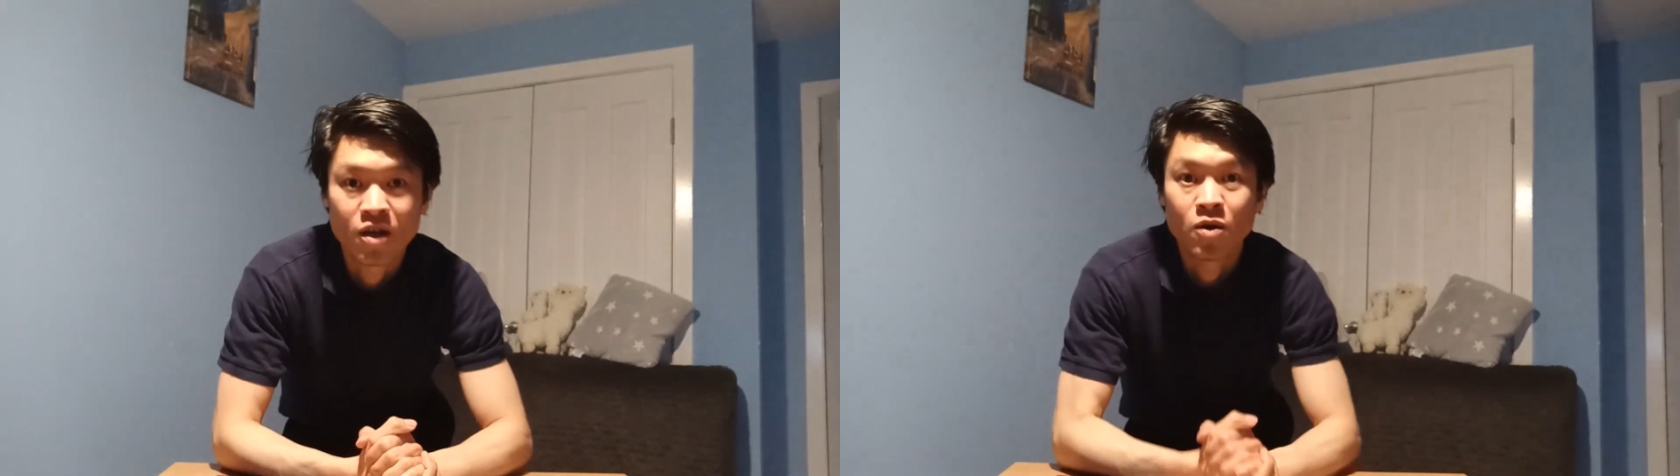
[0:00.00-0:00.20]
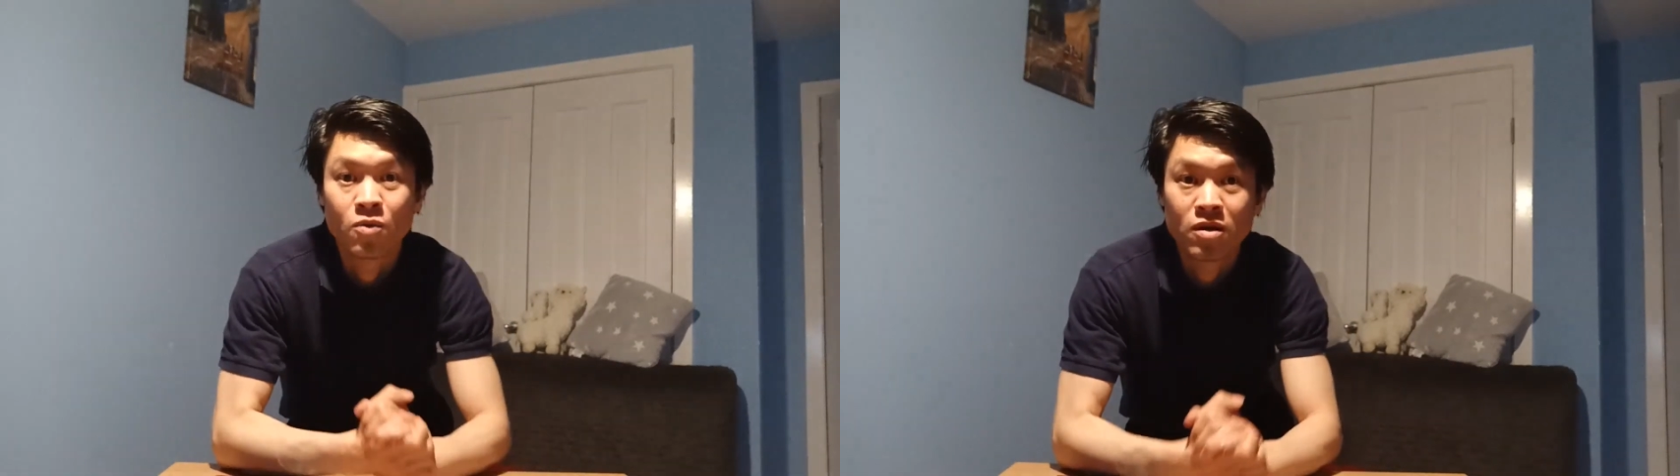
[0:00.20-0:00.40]

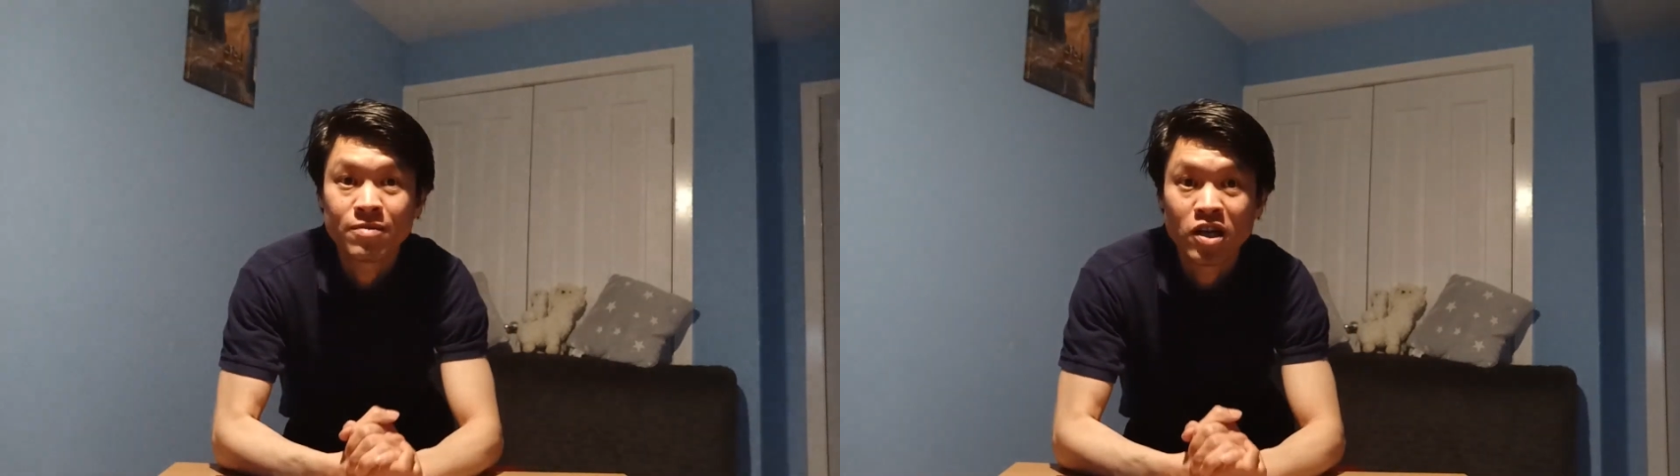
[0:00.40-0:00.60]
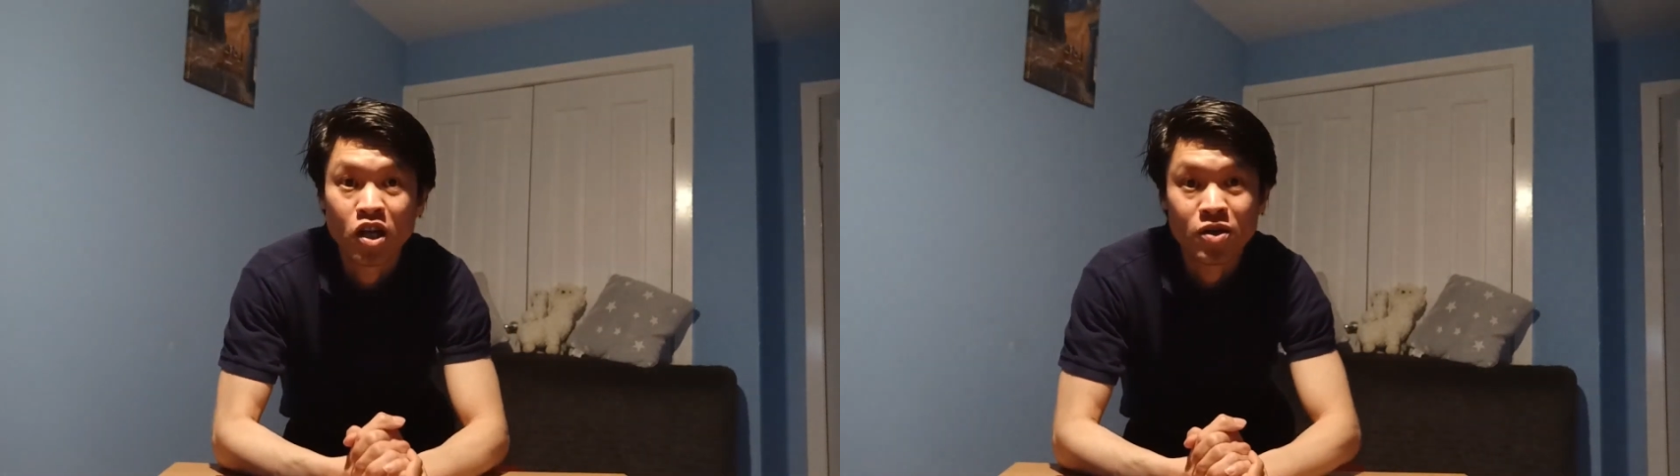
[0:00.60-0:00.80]
we'll
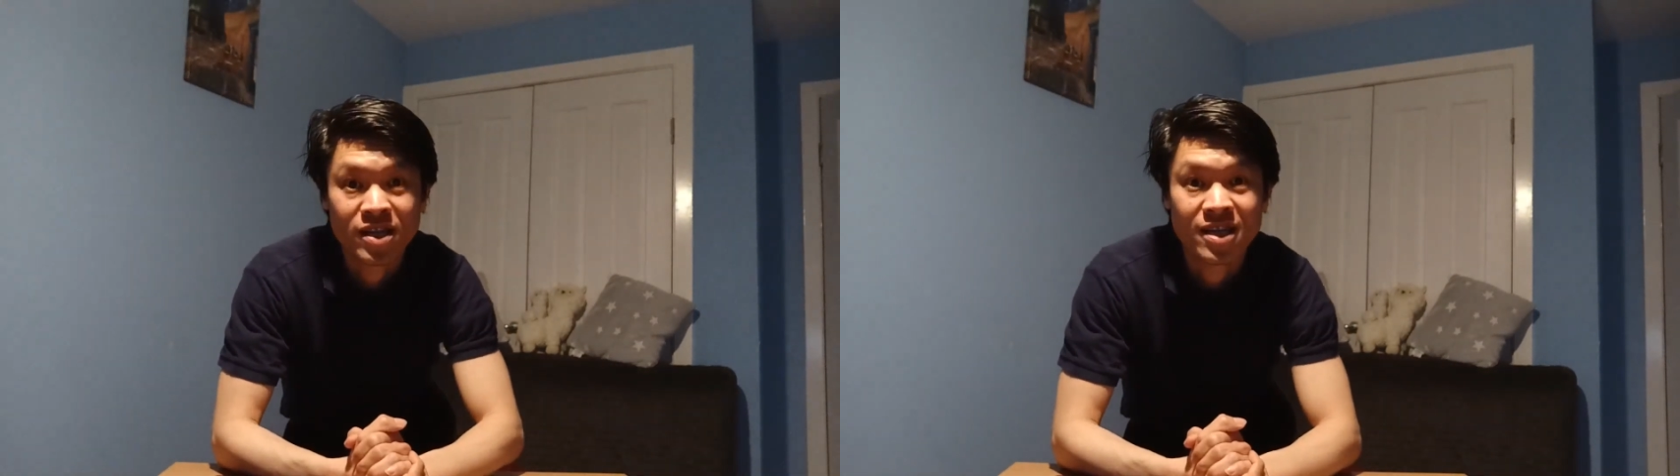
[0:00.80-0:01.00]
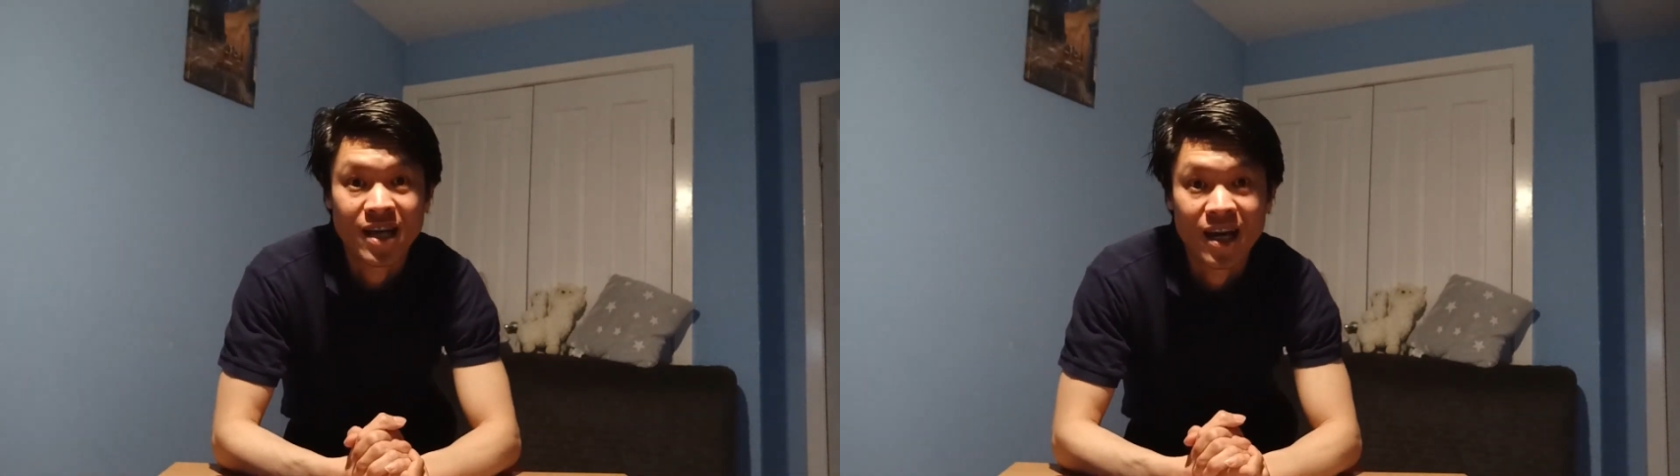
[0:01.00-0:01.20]
be
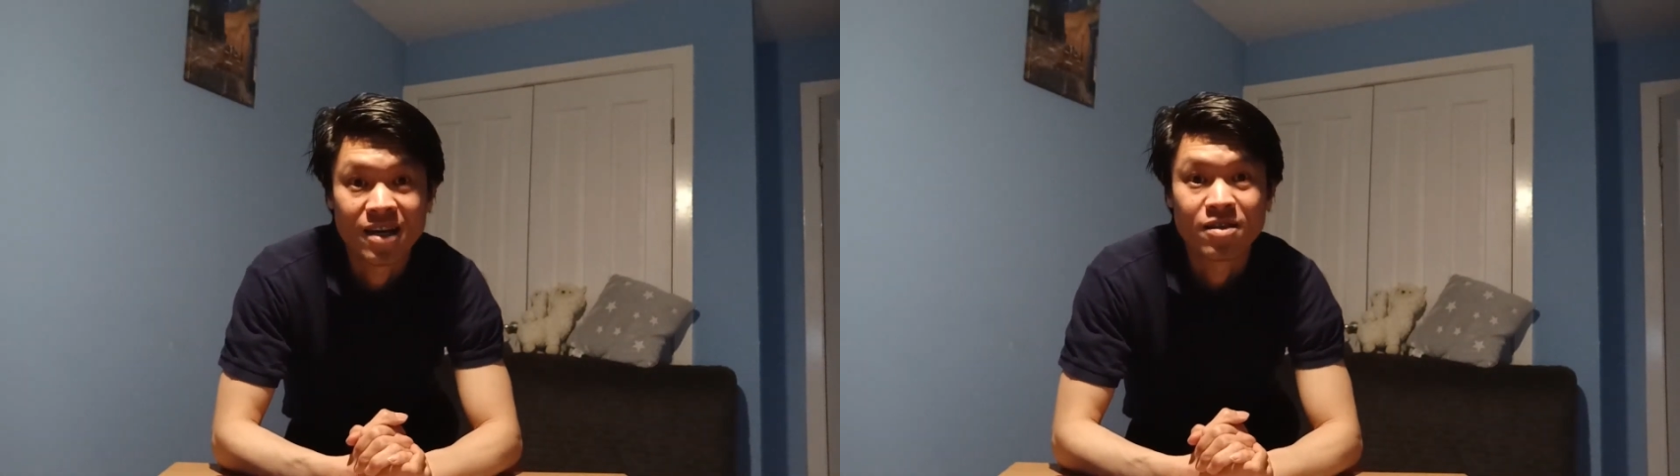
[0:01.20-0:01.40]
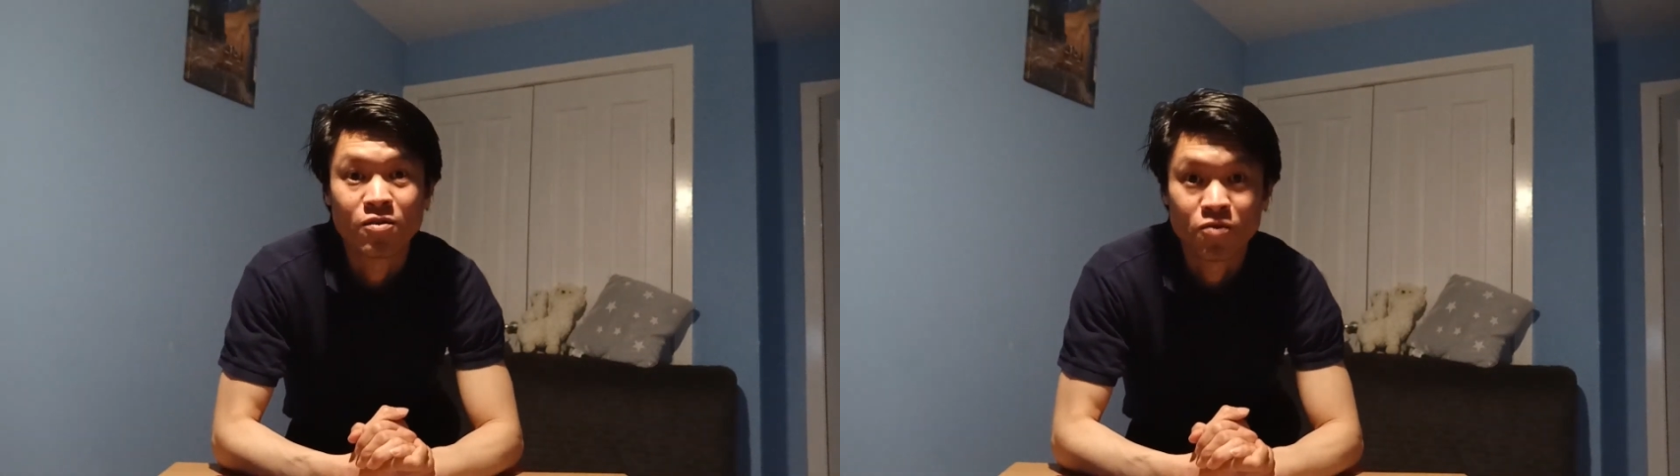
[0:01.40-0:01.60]
looking at